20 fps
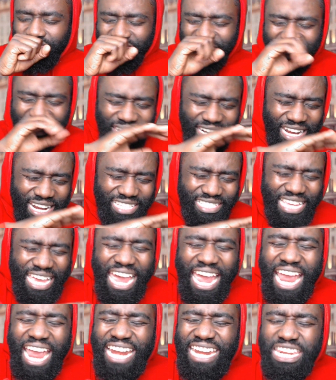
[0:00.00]
that has
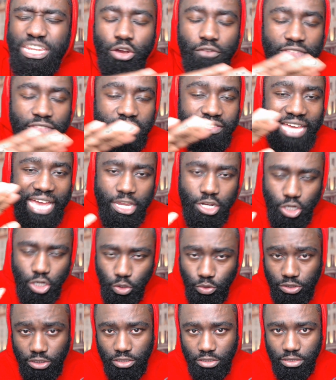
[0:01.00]
any of the
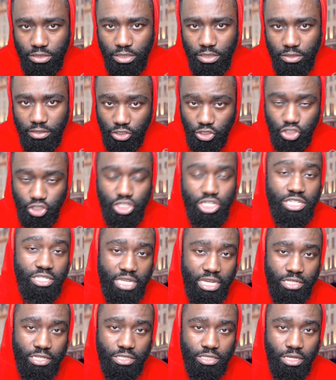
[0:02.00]
diagnosis that she
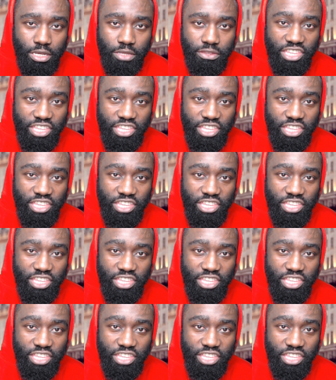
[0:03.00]
says